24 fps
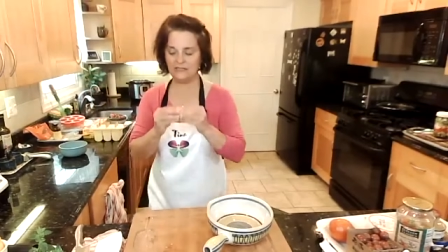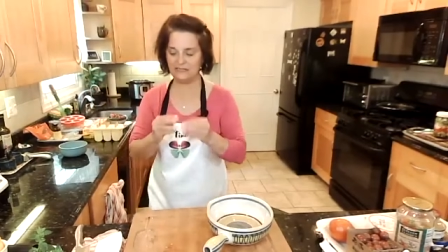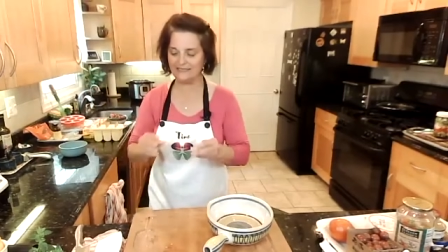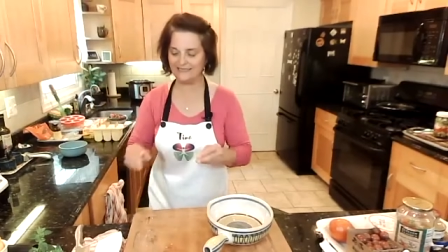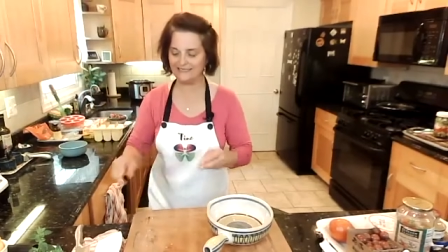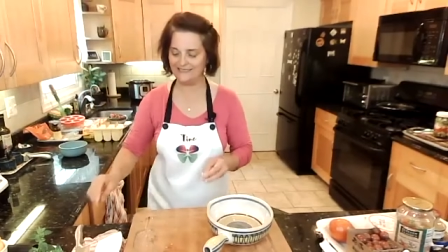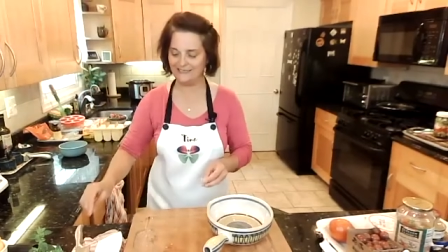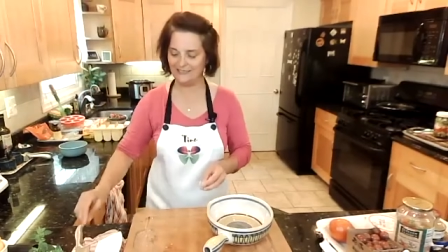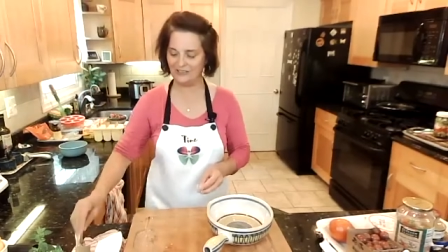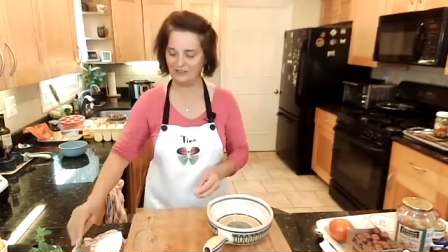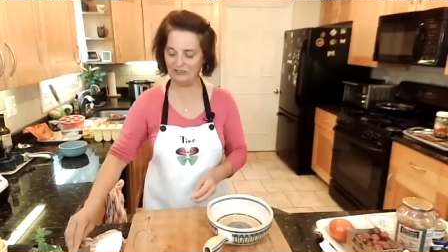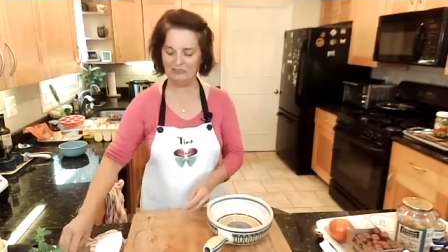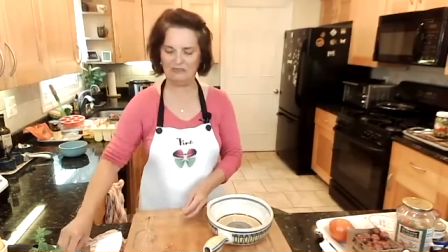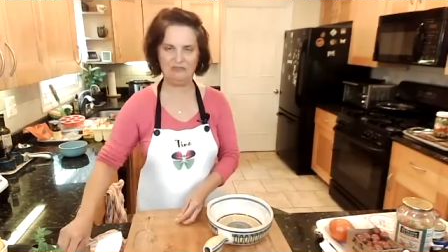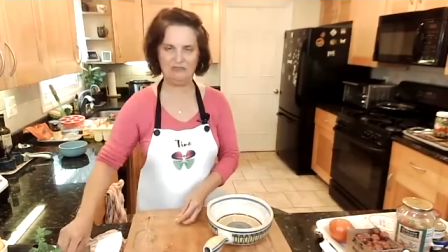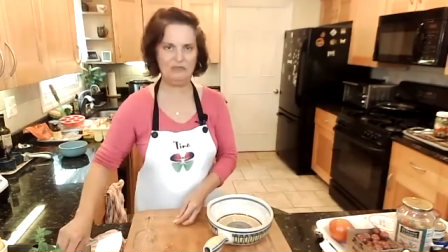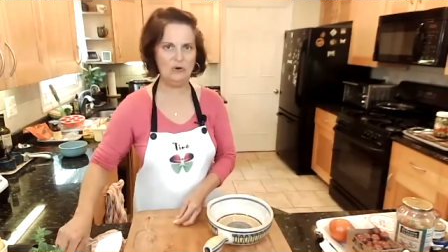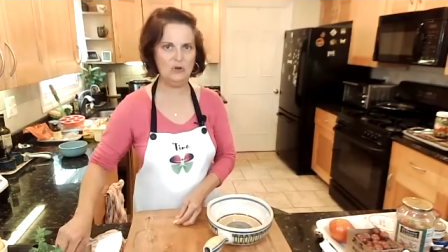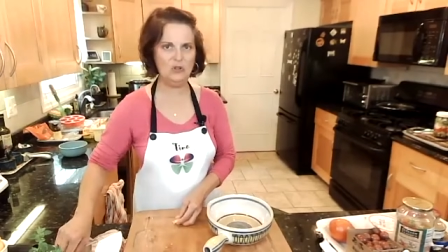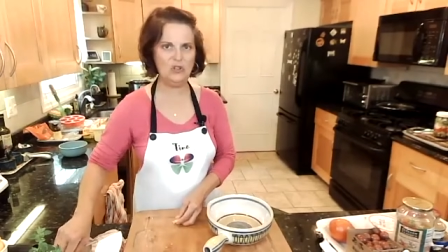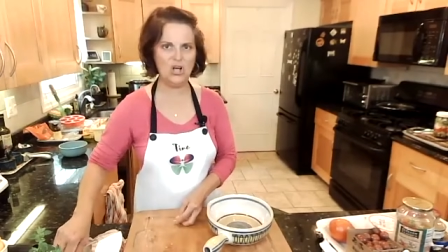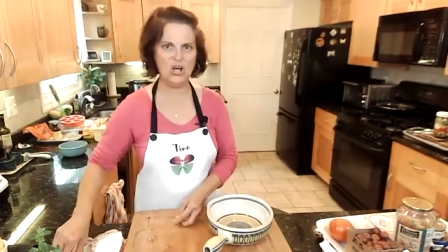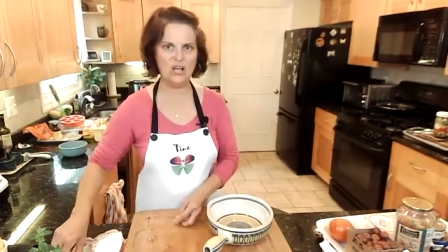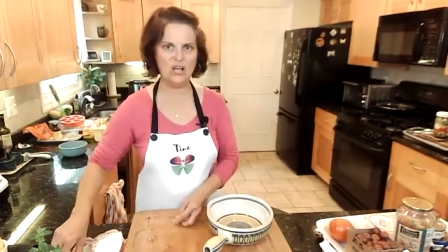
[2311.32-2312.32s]
the
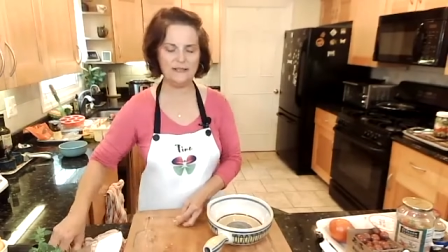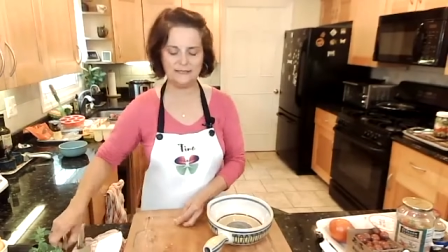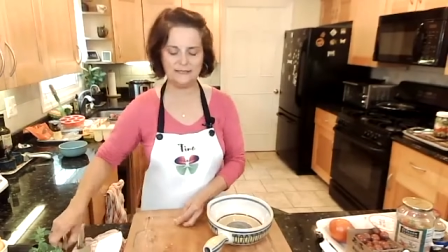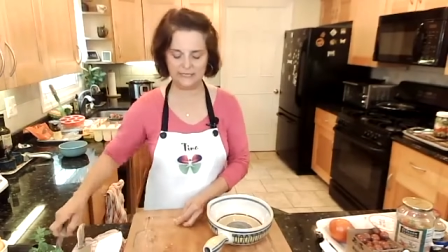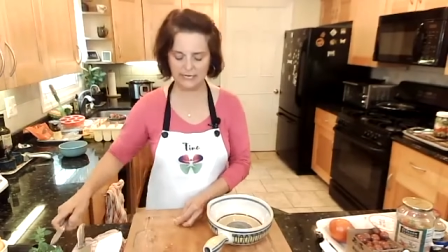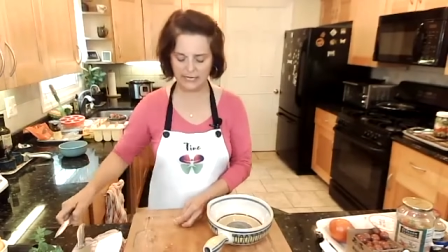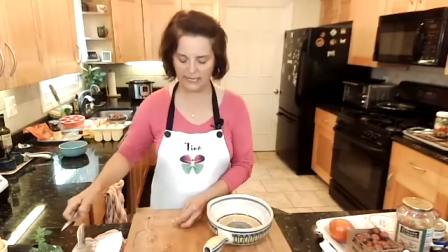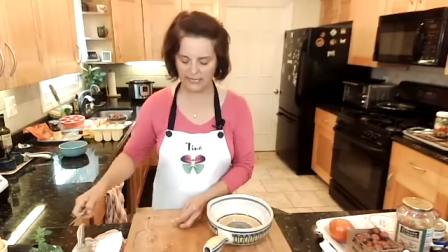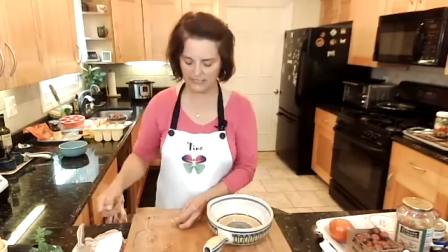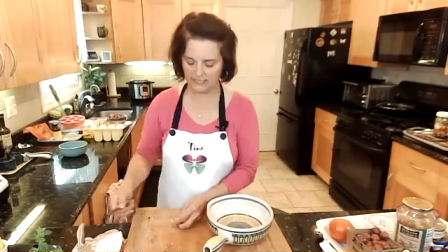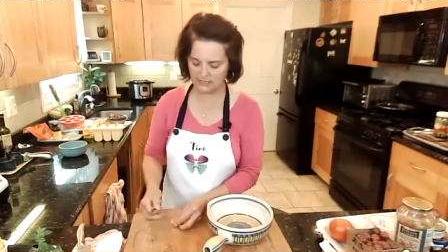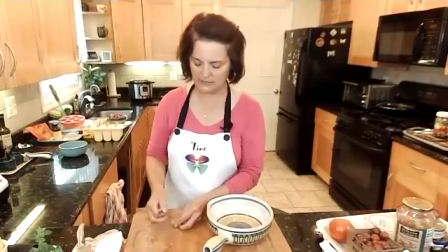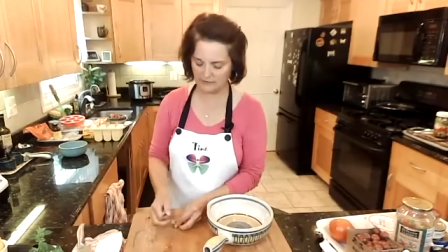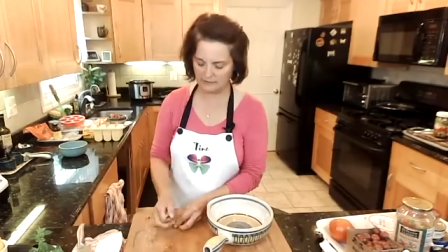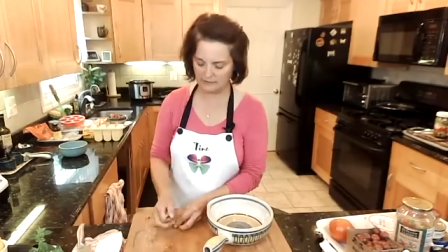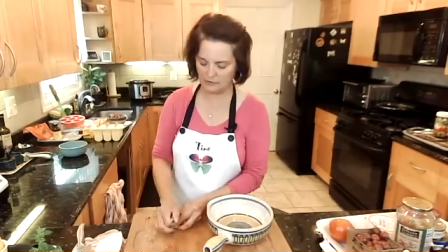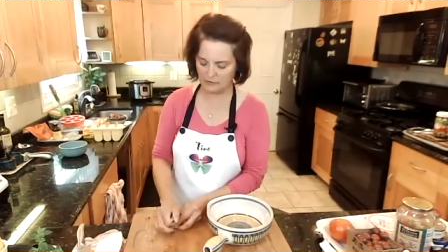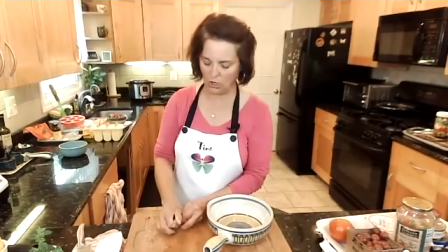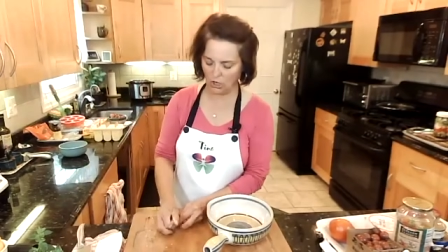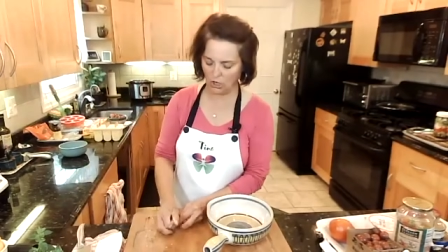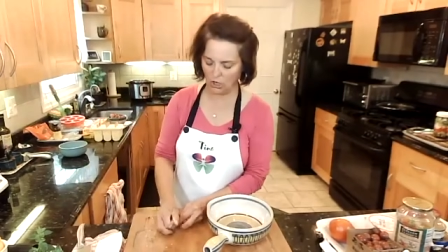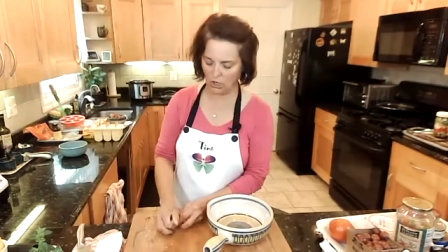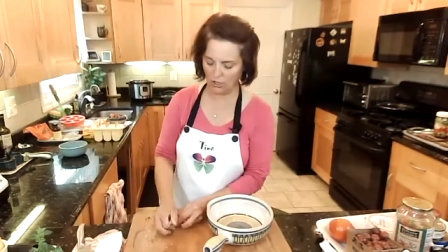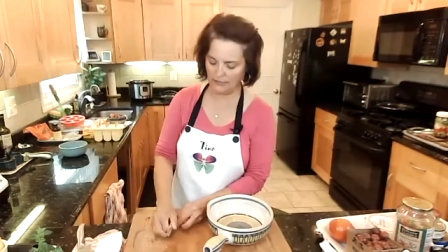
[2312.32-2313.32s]
full-on taste of
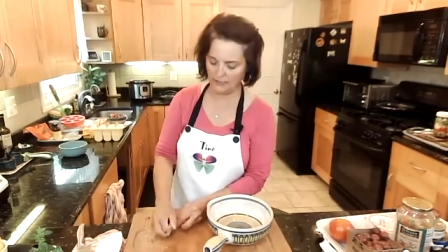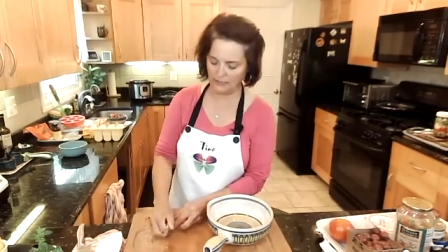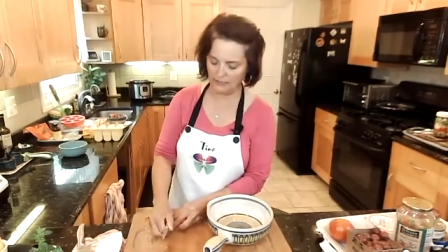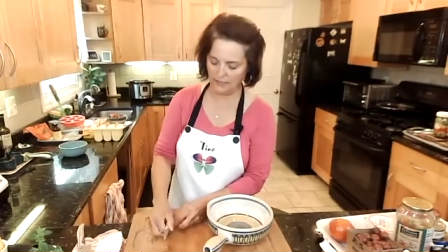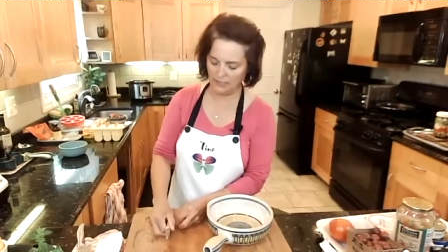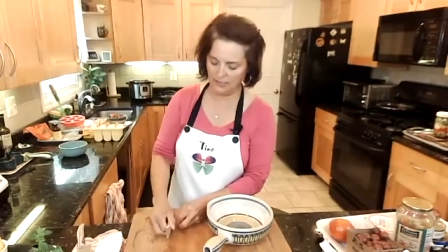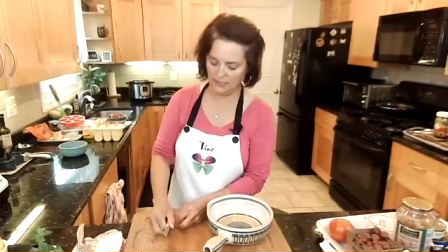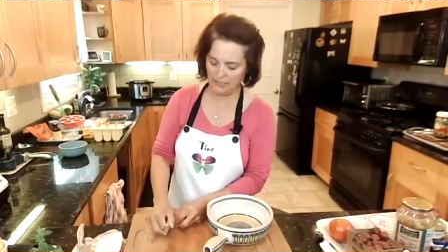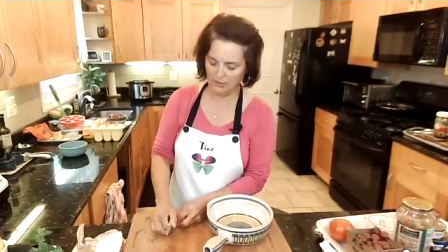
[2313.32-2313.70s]
garlic,